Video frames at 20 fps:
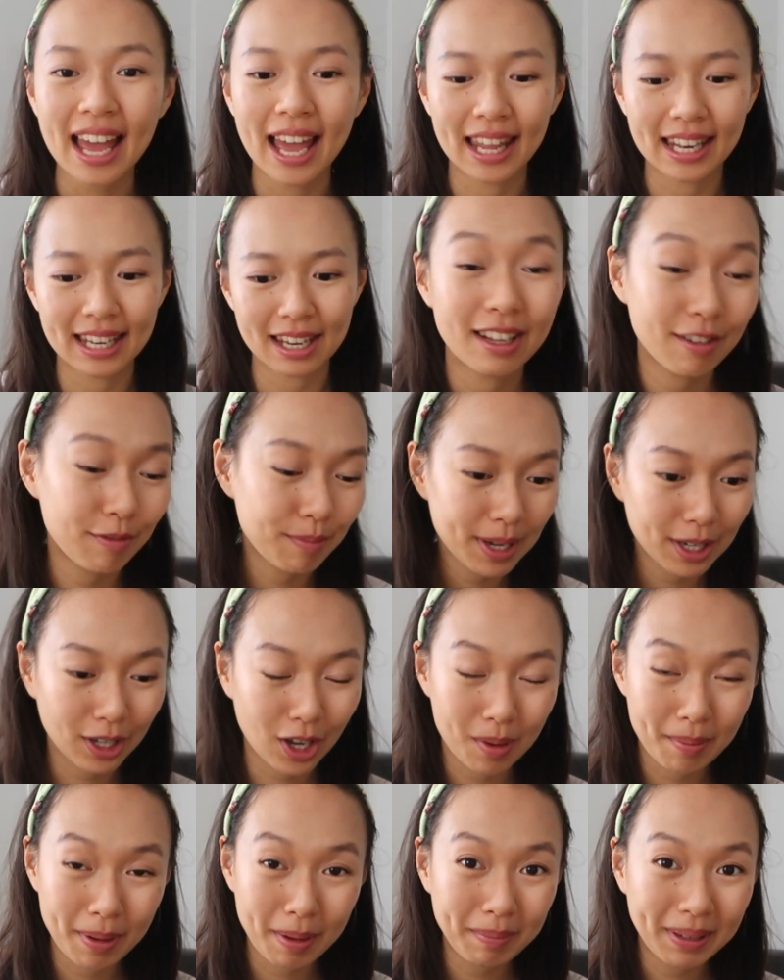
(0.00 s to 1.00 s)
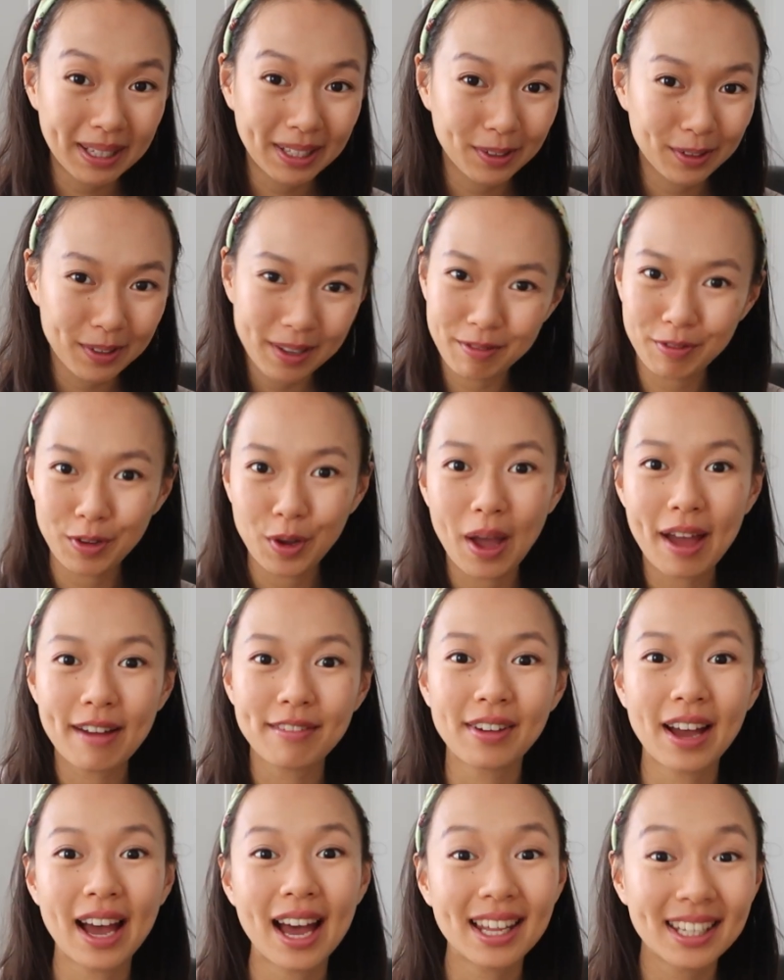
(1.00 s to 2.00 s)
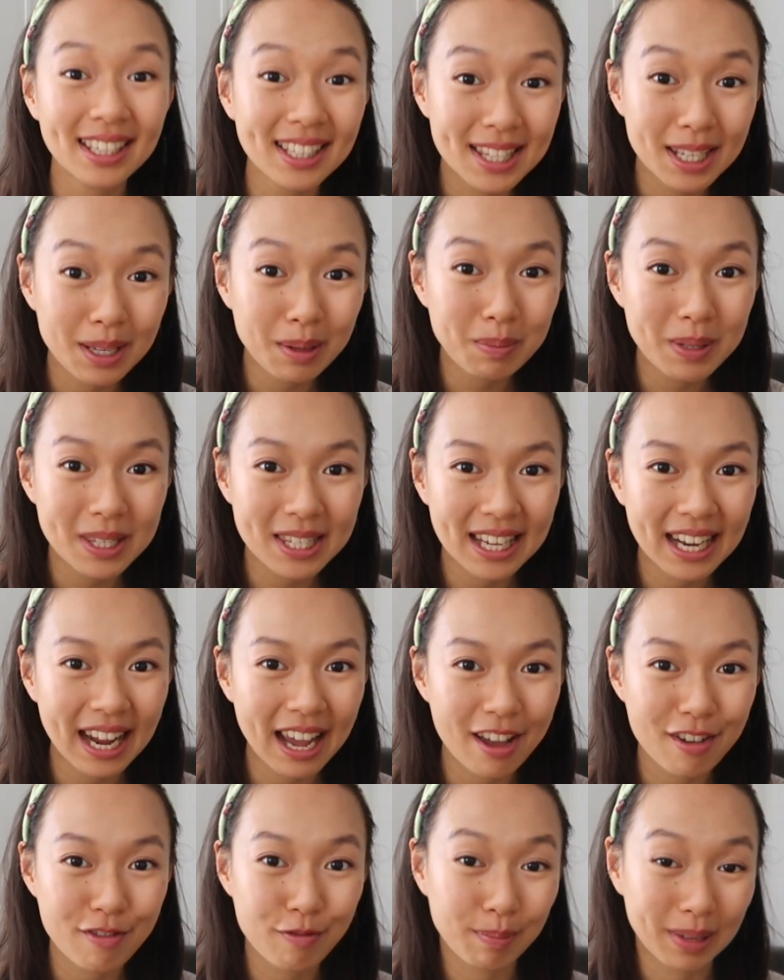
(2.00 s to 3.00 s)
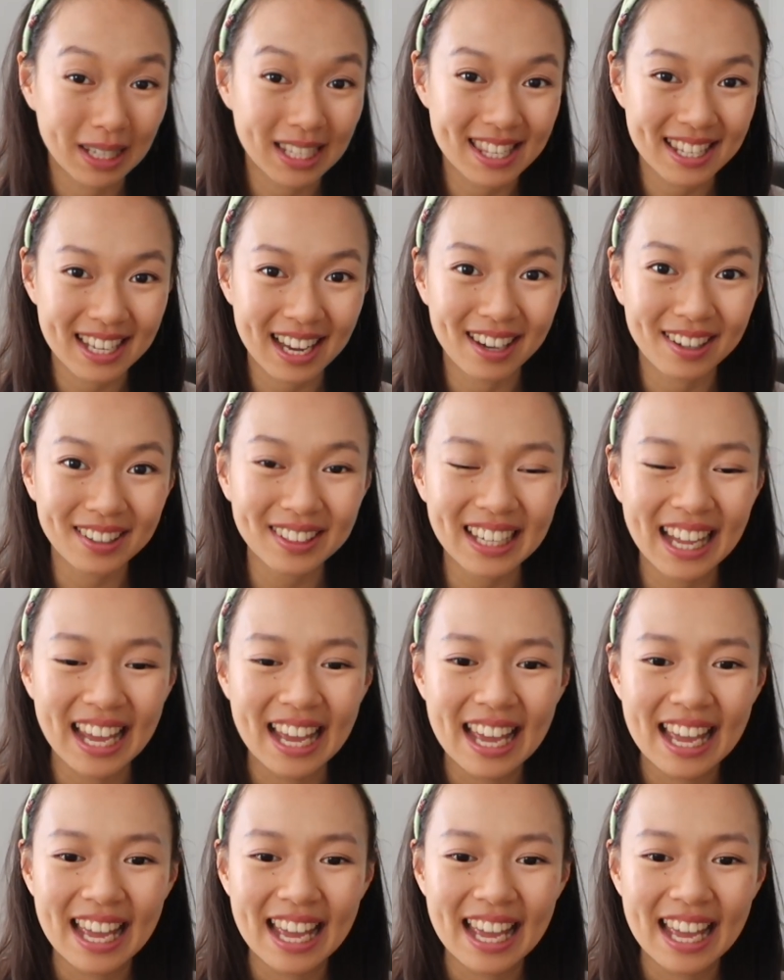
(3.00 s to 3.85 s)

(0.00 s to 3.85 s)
And leave me a comment below if you have other tips that I have missed out.